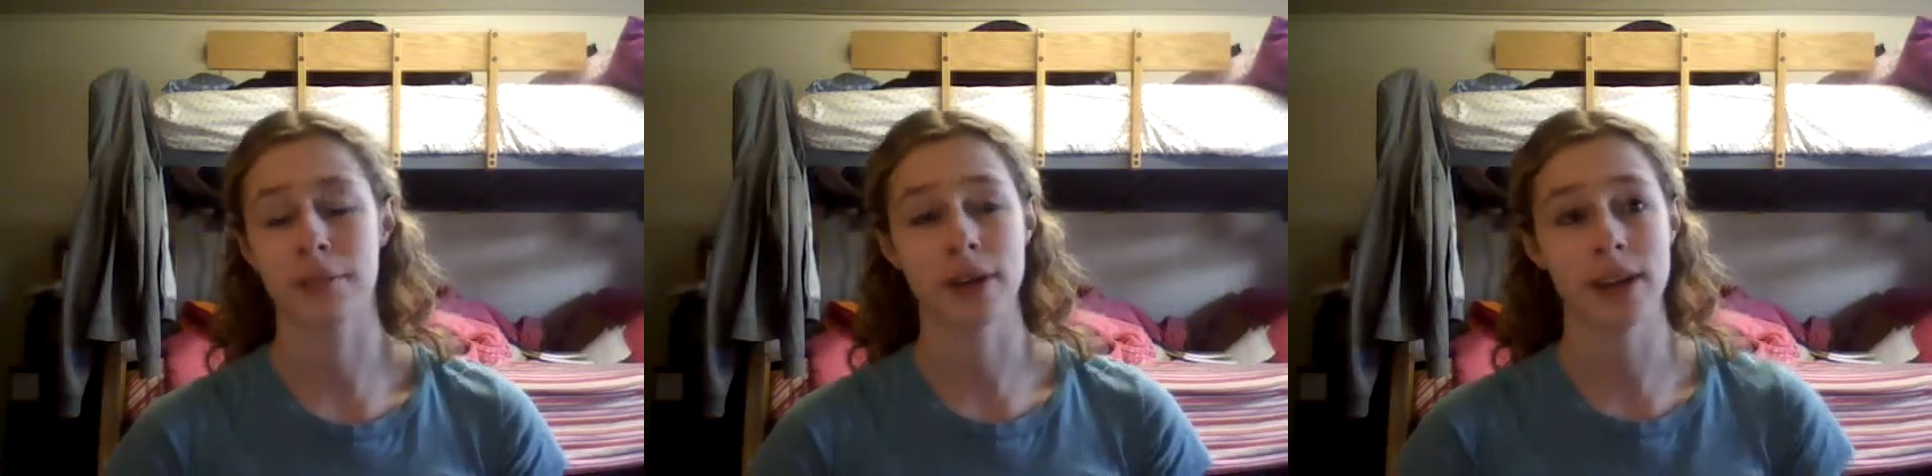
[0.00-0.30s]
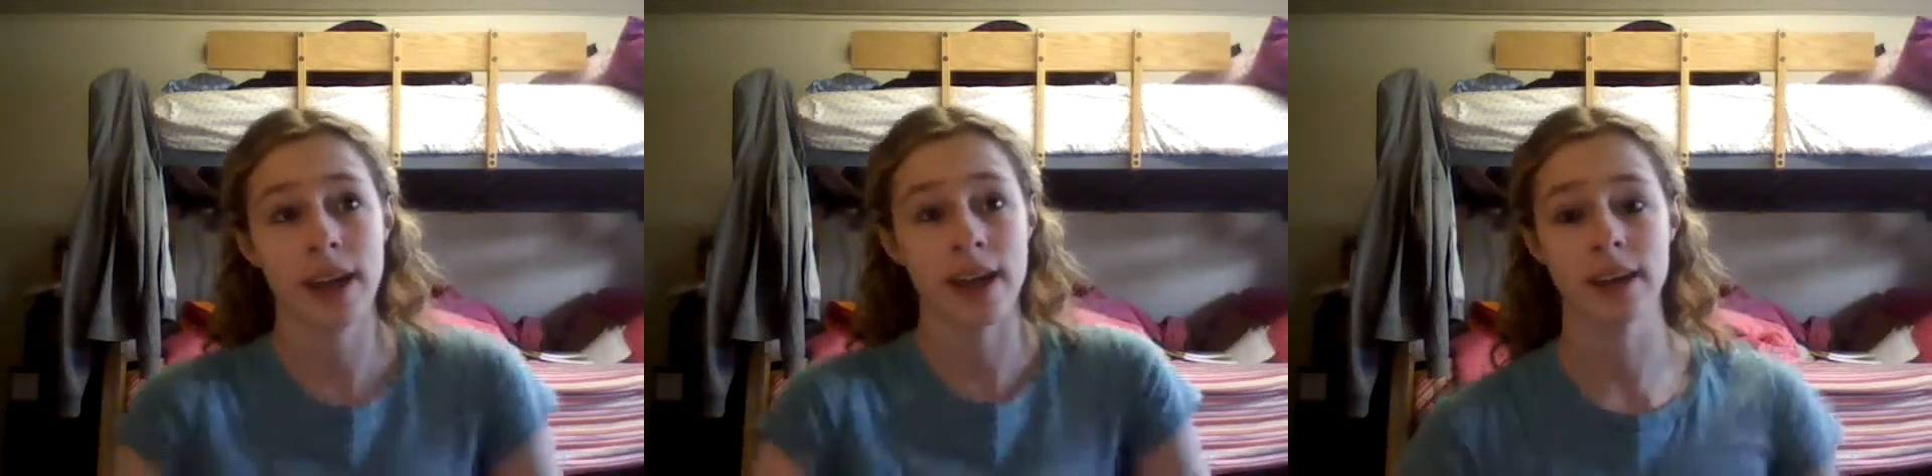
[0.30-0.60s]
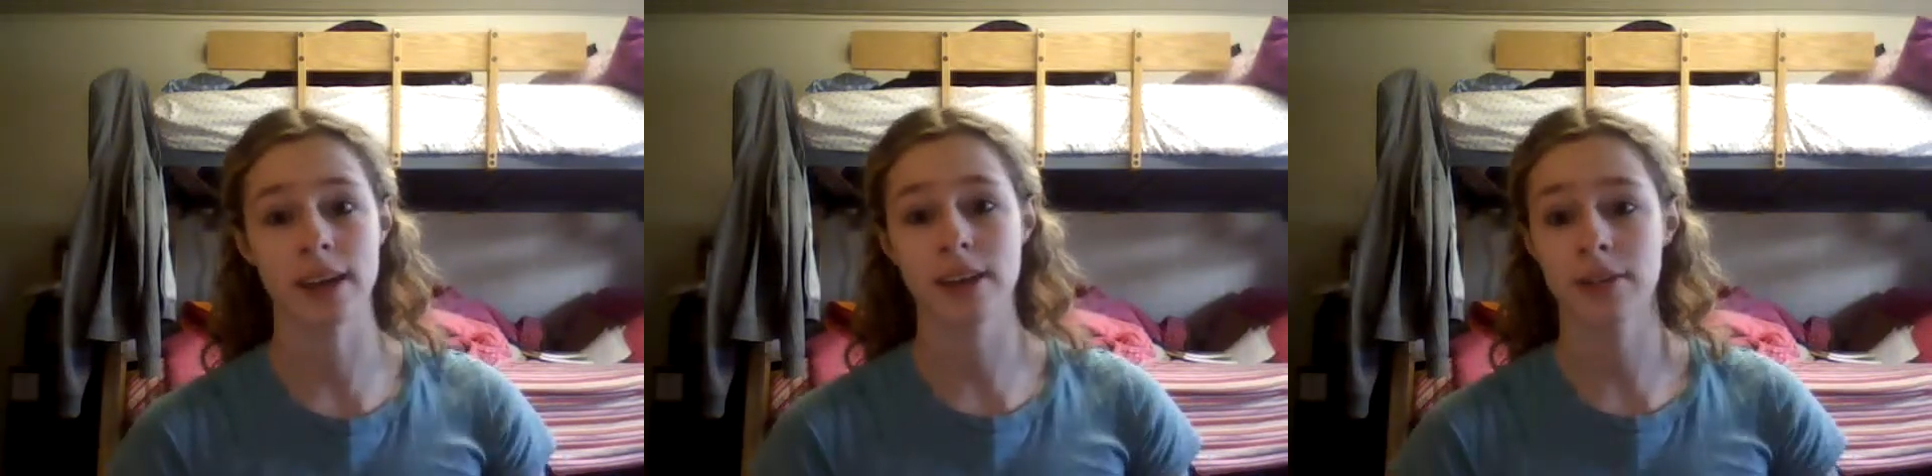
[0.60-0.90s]
but hey,
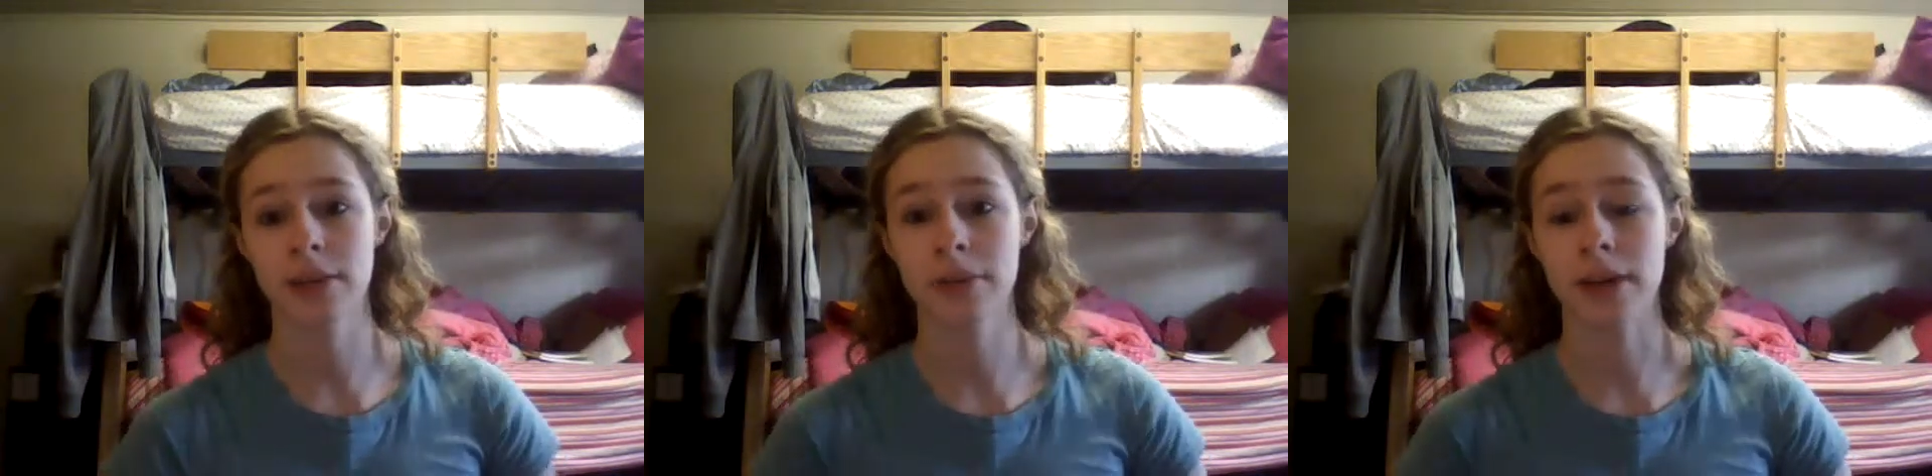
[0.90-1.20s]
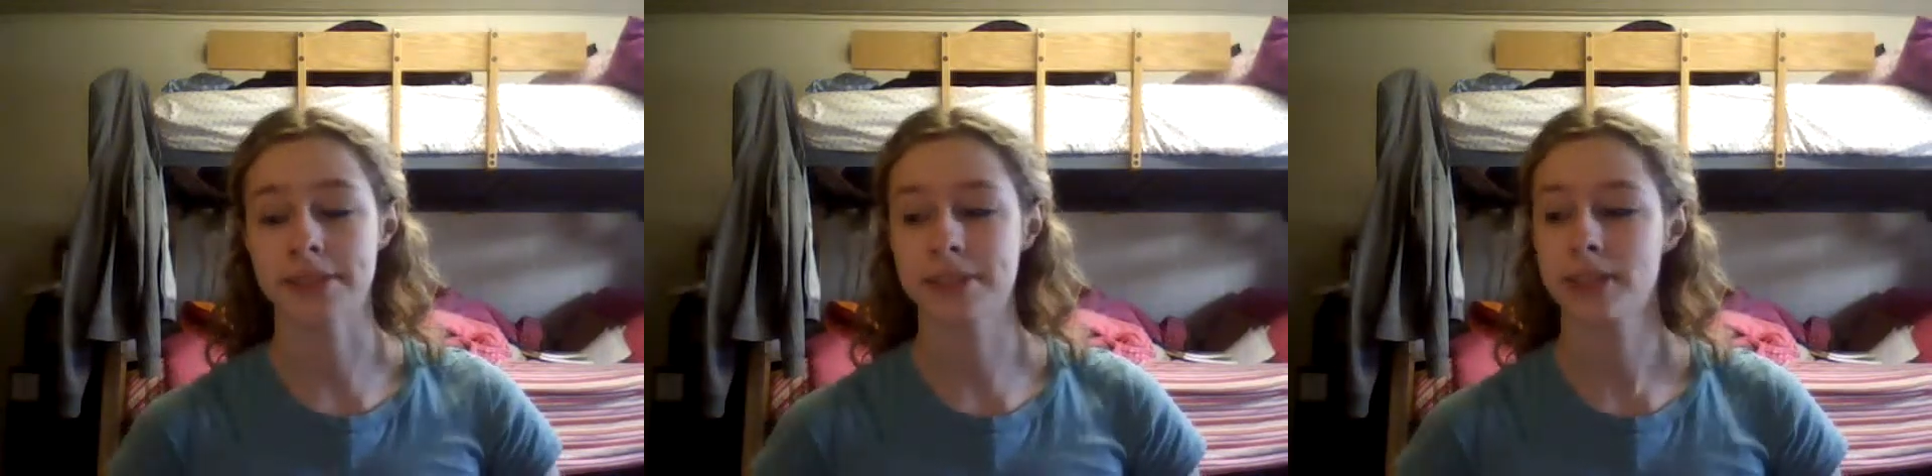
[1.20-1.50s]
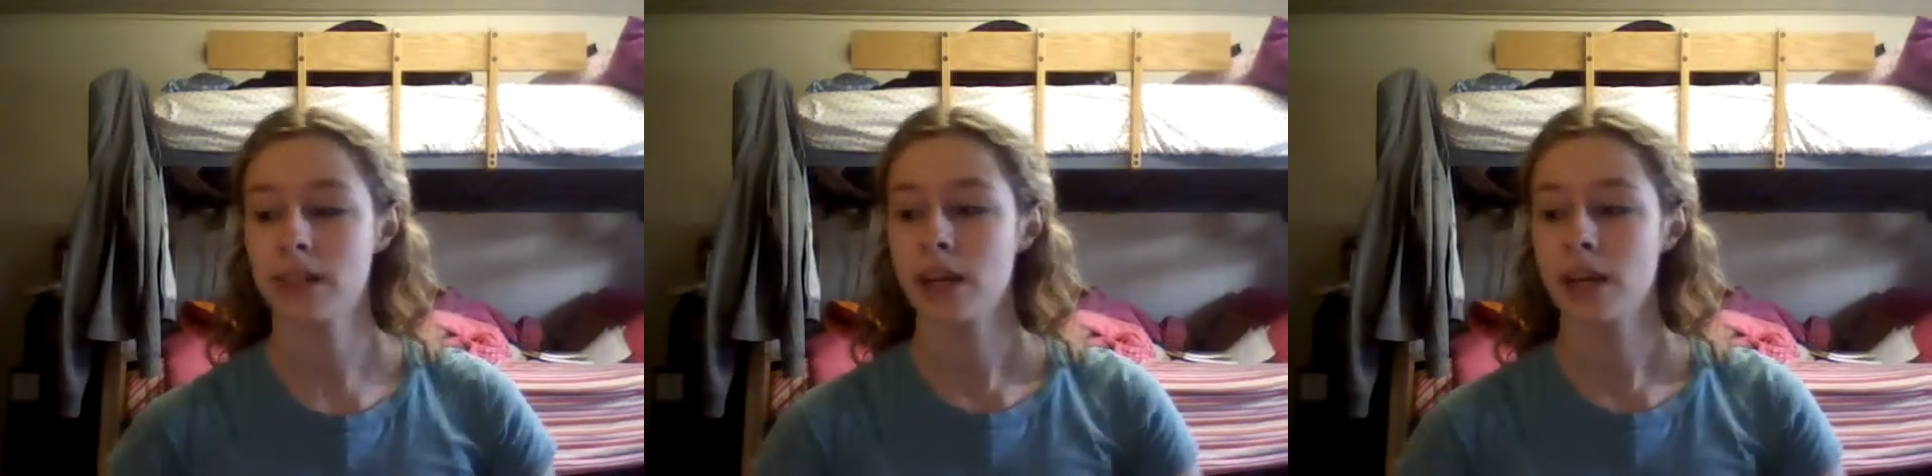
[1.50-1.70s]
he can do what he wants.